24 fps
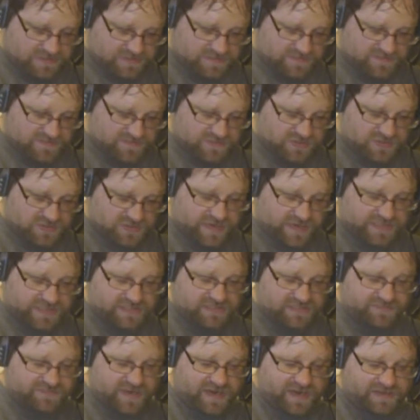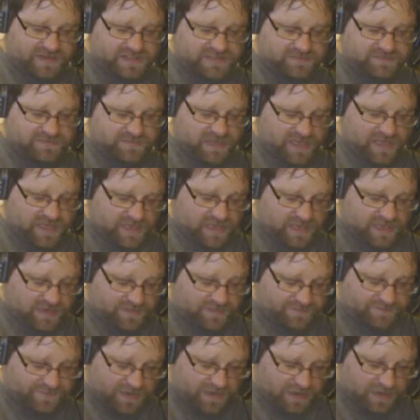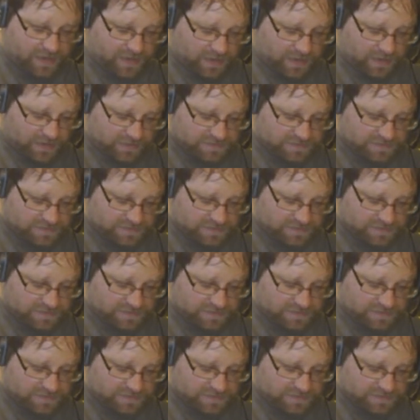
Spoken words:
Directed by Paul